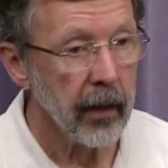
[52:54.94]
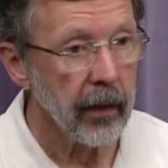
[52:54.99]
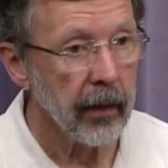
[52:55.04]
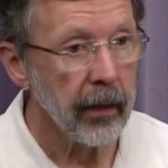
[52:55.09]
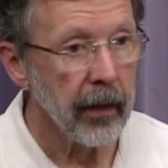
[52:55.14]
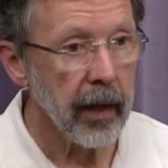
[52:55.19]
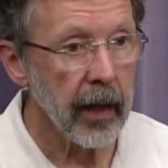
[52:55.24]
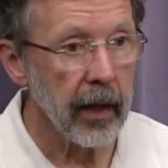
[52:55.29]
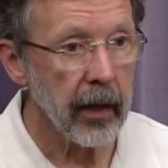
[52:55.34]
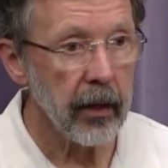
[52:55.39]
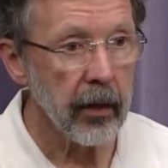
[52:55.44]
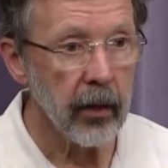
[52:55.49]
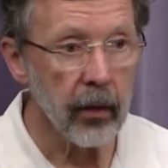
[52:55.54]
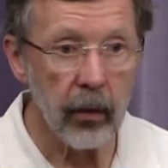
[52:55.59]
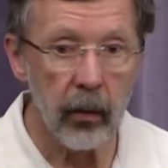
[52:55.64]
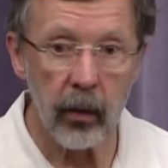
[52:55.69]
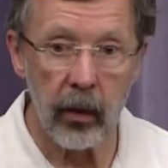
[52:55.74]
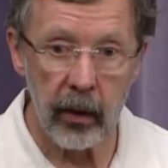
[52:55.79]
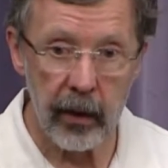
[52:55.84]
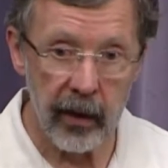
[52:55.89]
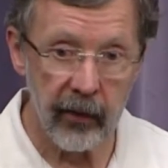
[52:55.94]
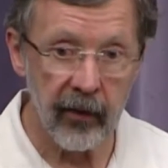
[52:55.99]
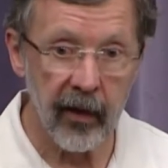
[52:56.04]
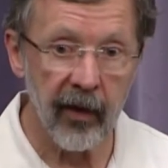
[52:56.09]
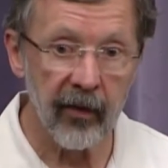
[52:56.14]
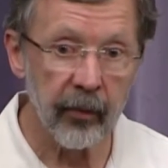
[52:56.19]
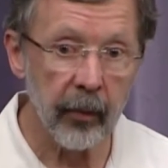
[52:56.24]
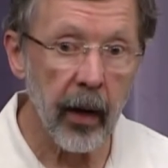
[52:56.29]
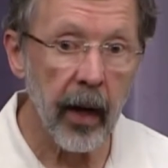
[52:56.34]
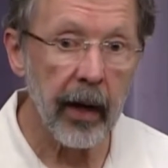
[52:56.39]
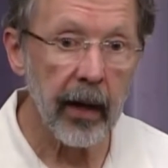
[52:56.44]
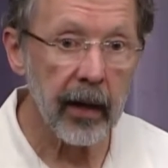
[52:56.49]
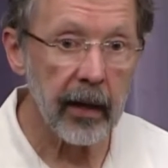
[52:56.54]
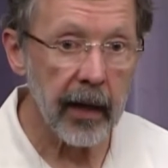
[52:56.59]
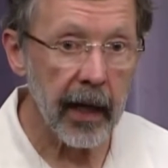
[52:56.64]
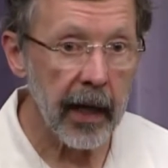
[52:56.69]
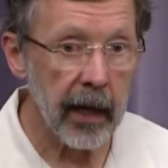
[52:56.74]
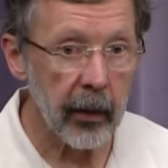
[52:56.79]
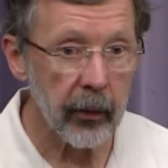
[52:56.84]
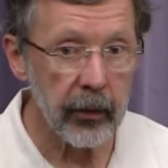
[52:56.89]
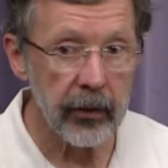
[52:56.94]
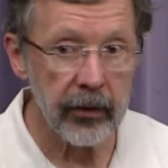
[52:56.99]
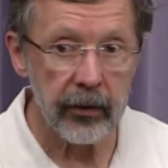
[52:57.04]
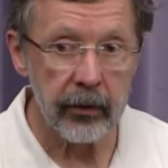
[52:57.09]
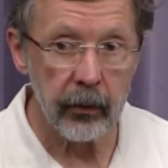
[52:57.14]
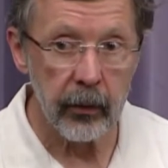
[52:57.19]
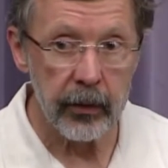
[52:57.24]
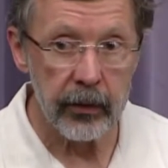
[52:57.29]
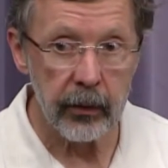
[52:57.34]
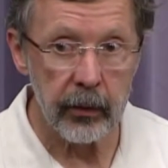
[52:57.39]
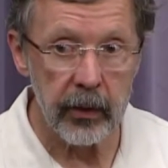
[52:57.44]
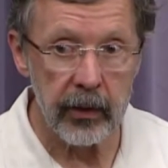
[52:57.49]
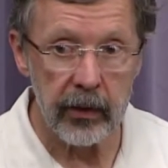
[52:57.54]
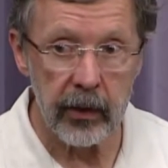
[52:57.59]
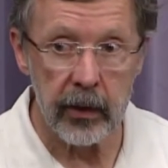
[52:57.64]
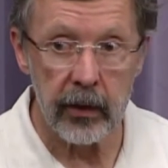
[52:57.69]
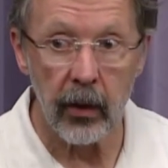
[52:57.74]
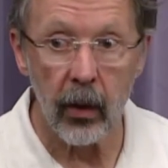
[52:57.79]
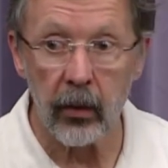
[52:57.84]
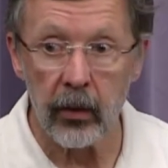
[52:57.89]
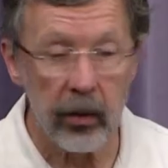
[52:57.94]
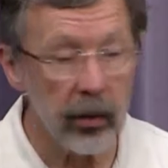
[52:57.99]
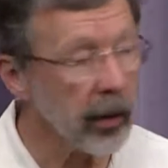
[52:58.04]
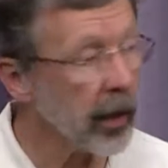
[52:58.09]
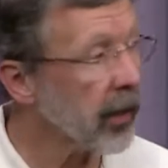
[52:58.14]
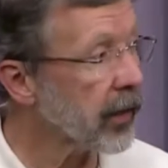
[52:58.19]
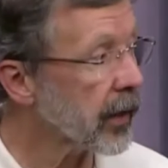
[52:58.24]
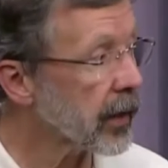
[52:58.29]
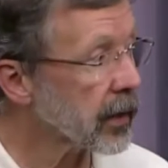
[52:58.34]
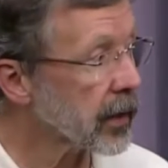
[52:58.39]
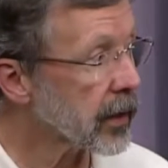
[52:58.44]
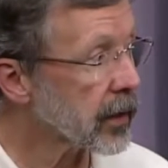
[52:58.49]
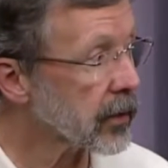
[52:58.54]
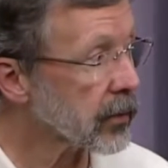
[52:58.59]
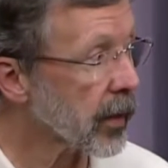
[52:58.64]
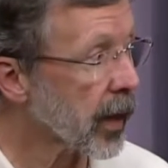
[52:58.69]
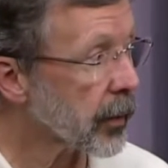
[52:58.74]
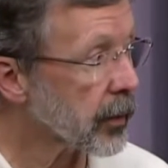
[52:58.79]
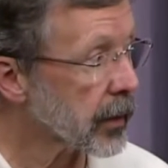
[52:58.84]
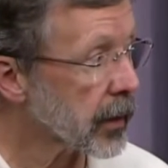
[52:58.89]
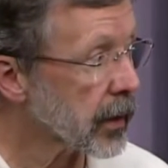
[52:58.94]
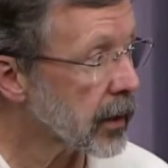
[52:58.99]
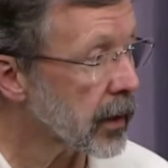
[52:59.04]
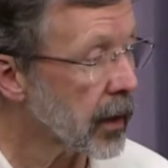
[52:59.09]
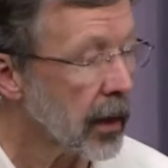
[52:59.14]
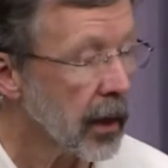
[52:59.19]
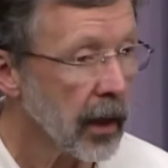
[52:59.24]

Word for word: then you will give off body language, which was that don't do anything to disrupt it.